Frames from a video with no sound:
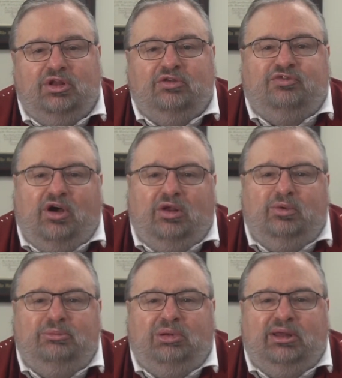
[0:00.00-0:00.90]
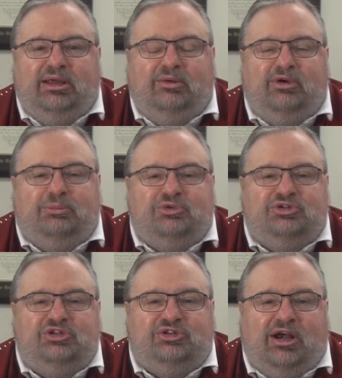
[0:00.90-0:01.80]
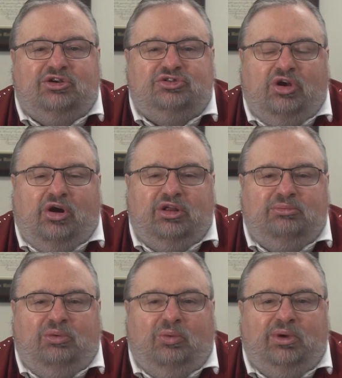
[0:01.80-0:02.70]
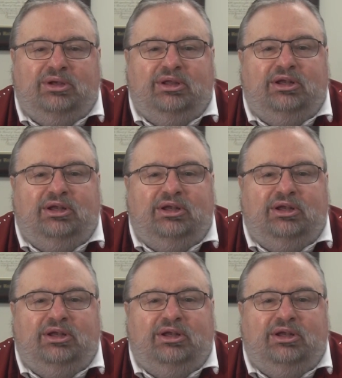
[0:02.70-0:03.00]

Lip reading: The following plan represents our starting point